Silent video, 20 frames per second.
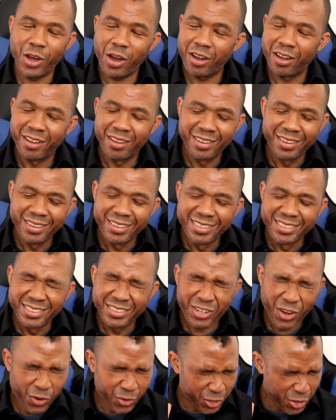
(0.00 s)
don't,
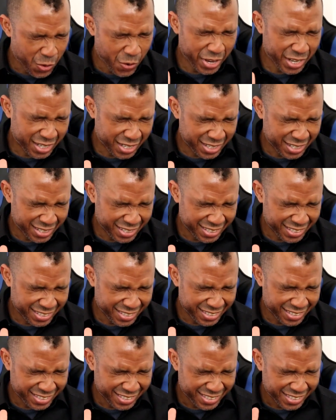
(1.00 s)
don't do it.
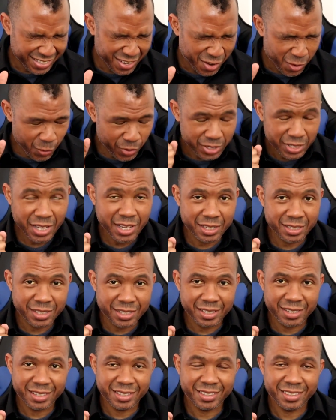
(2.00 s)

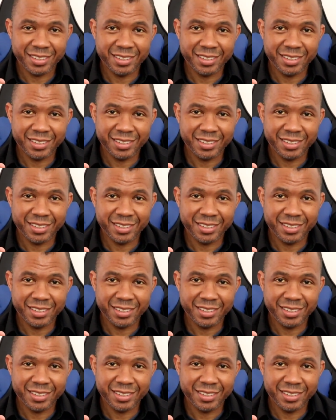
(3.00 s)
Resist.